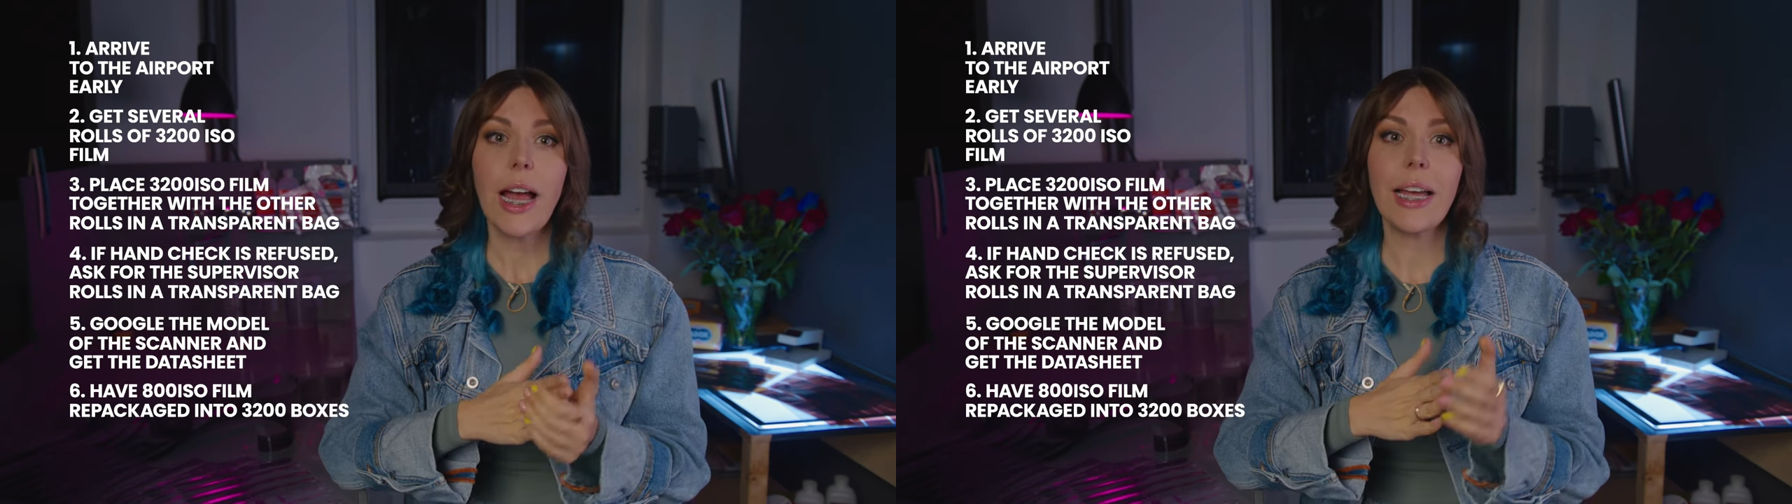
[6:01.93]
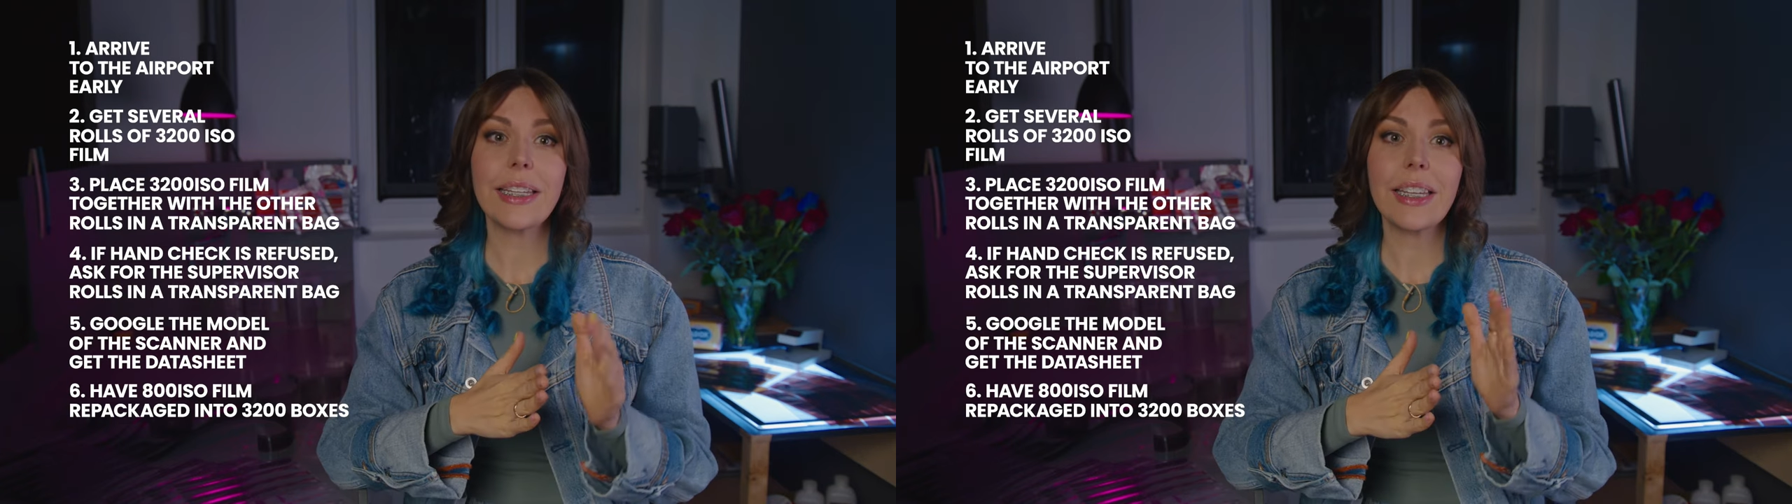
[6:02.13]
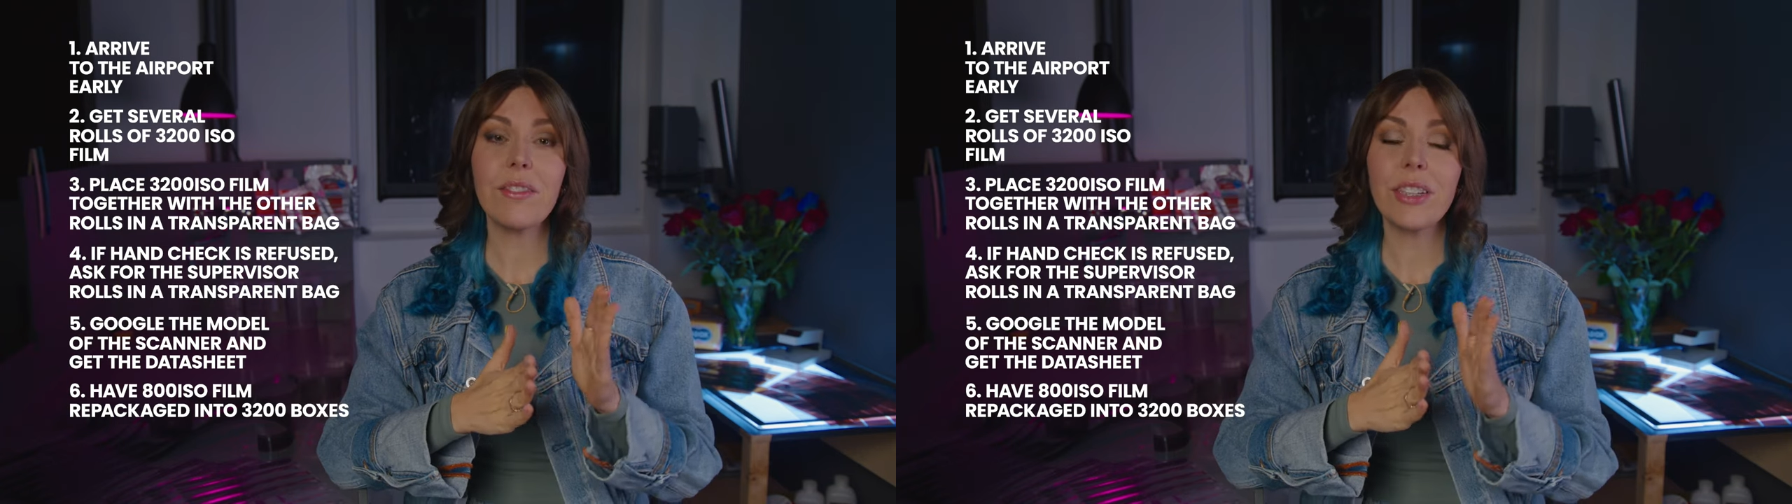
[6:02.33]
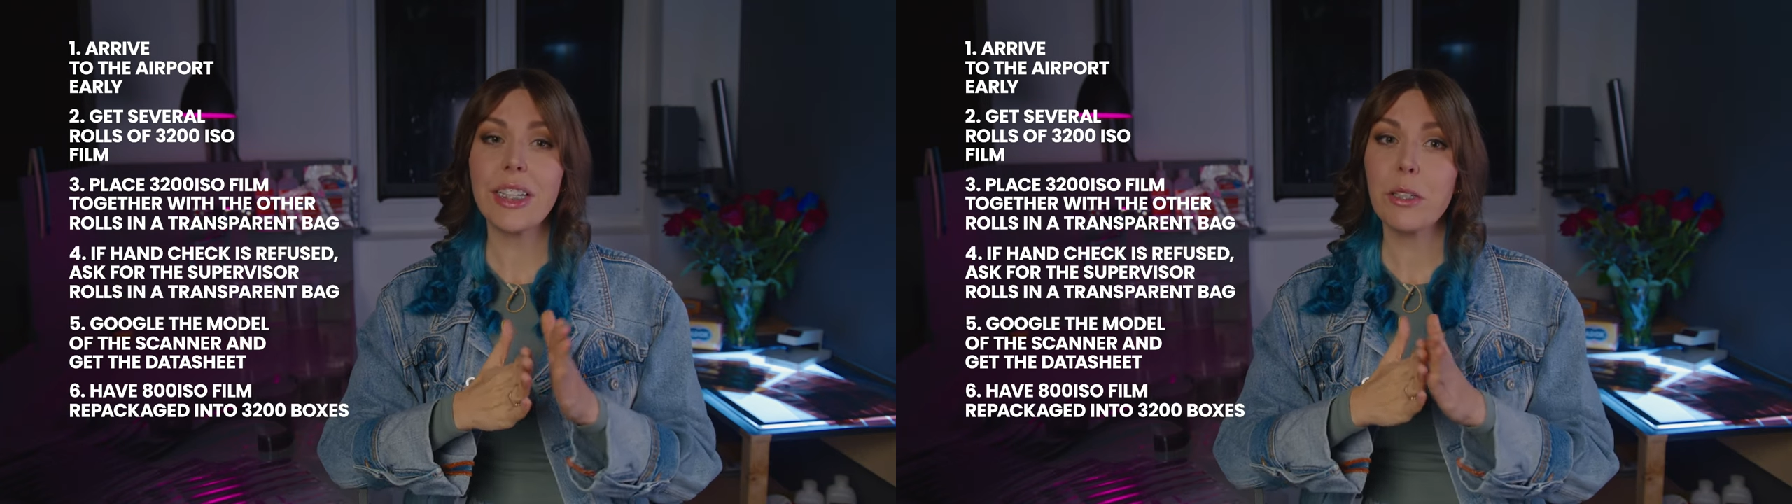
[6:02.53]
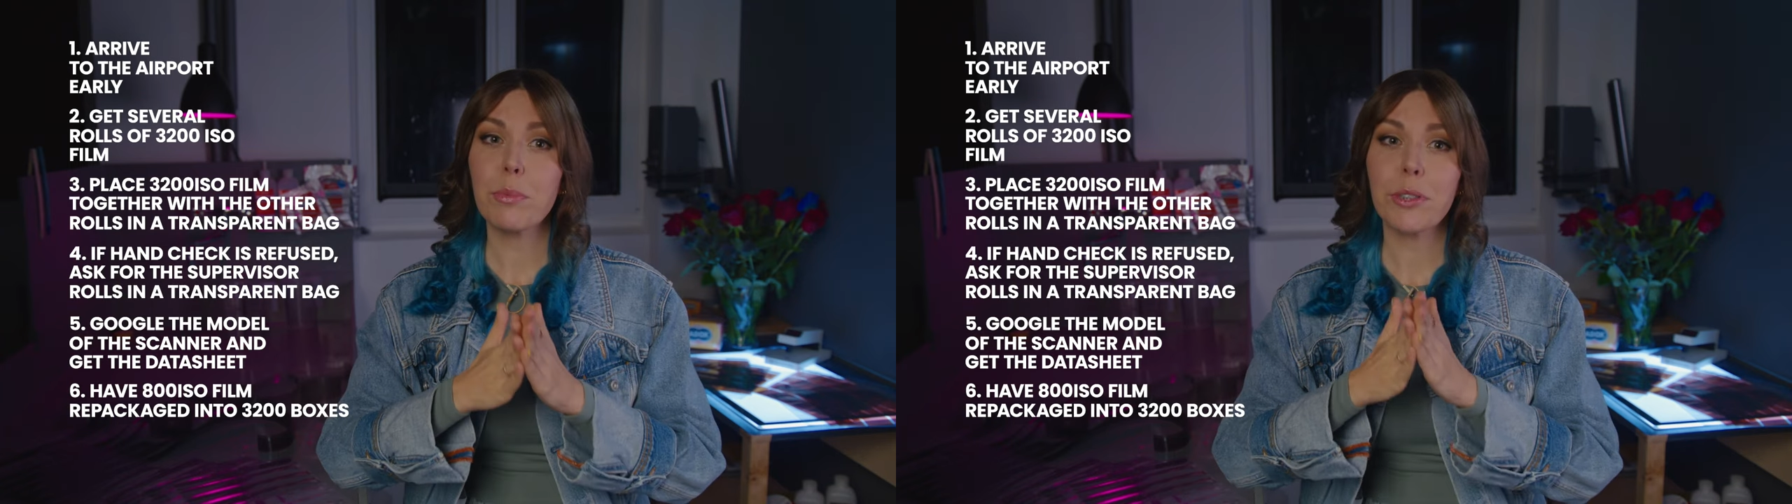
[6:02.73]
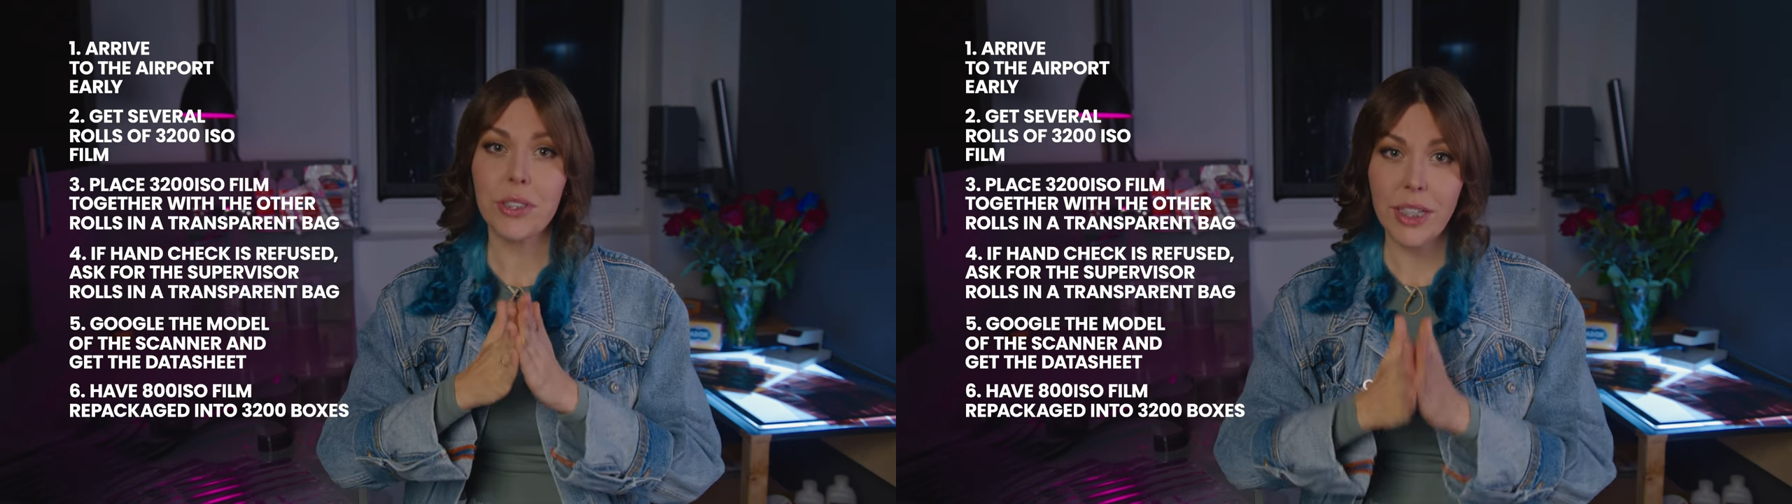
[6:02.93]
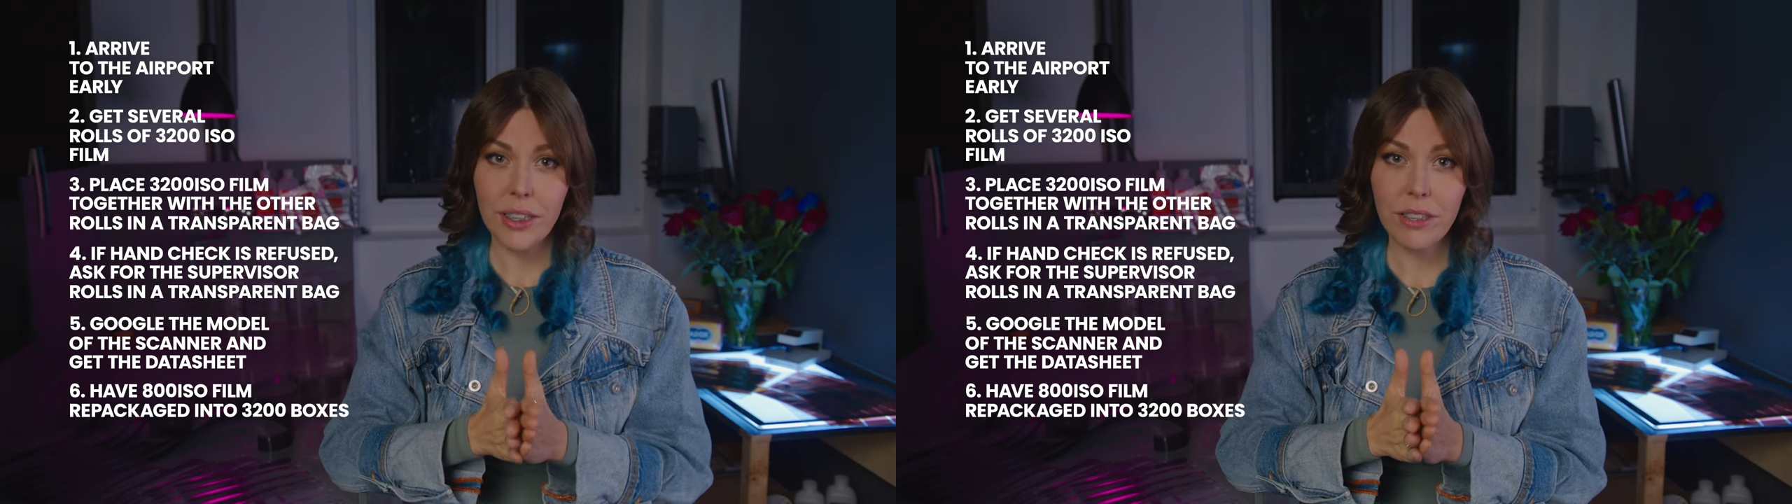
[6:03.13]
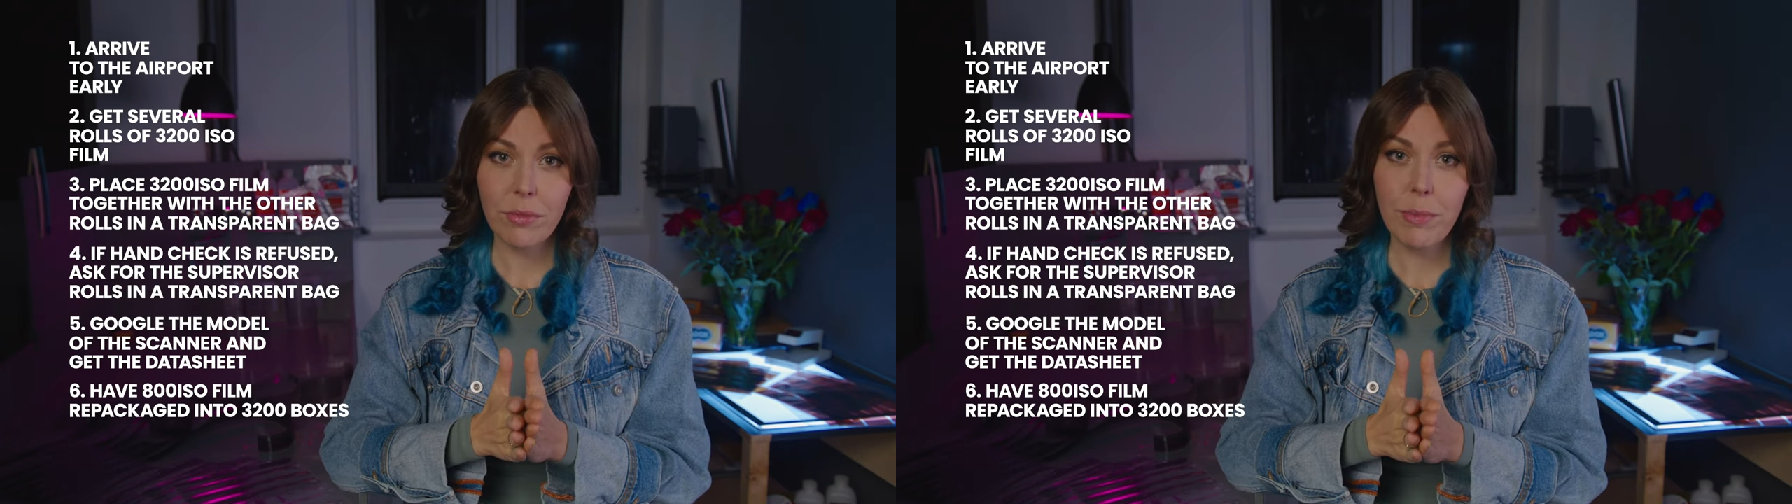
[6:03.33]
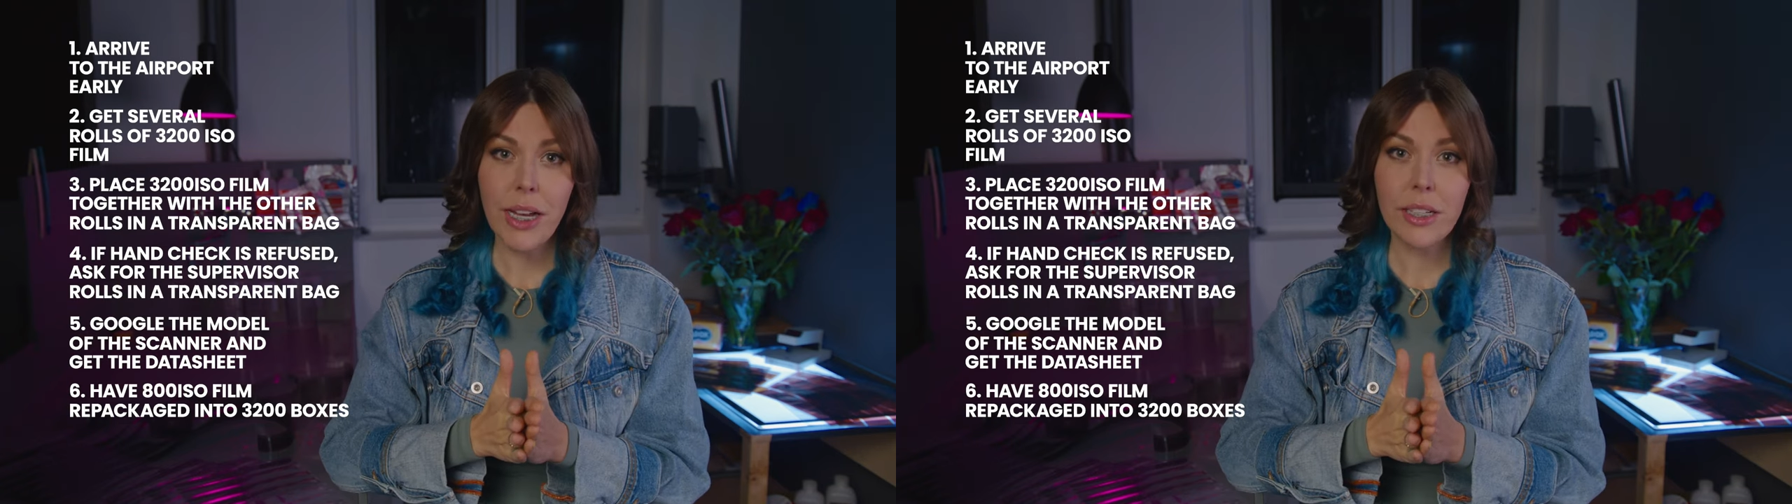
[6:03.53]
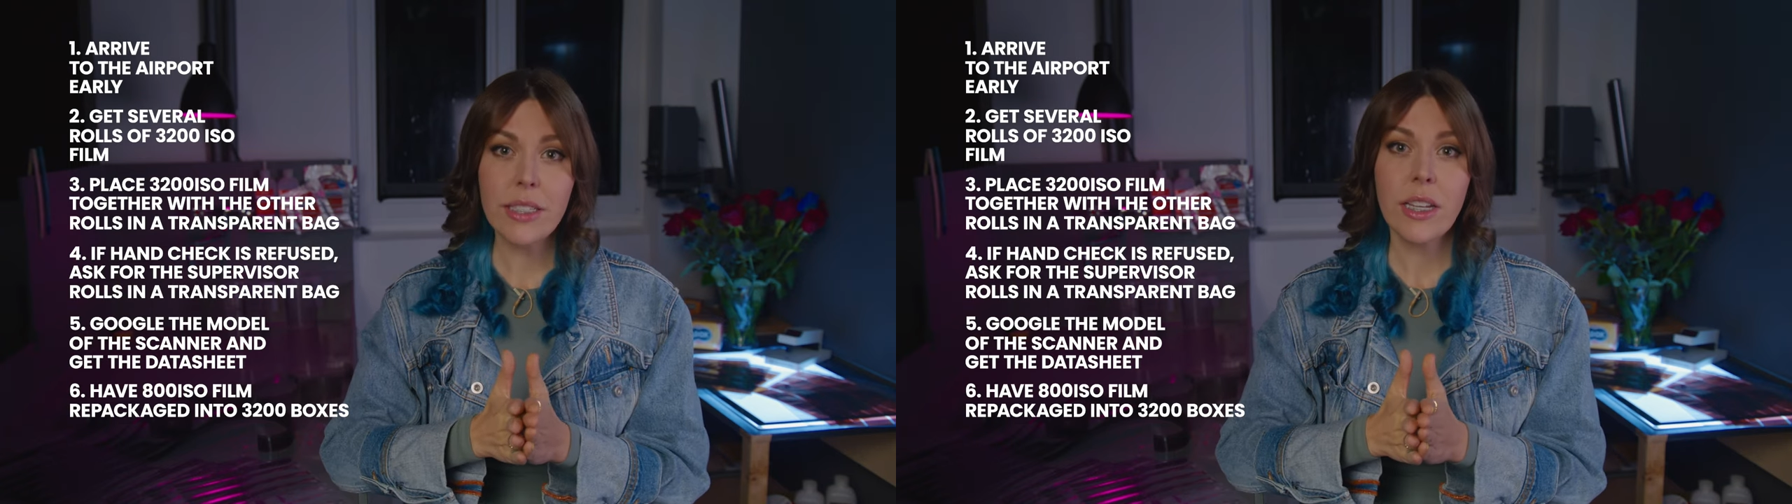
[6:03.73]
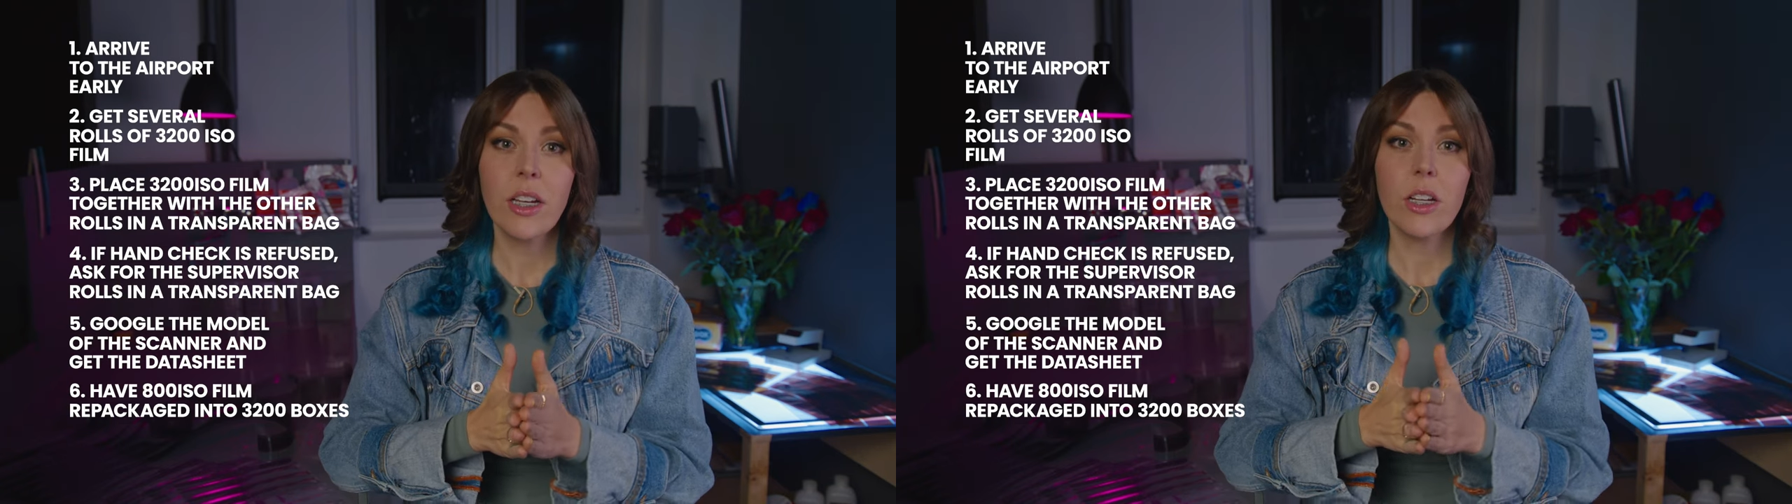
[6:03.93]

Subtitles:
and even in protective bags.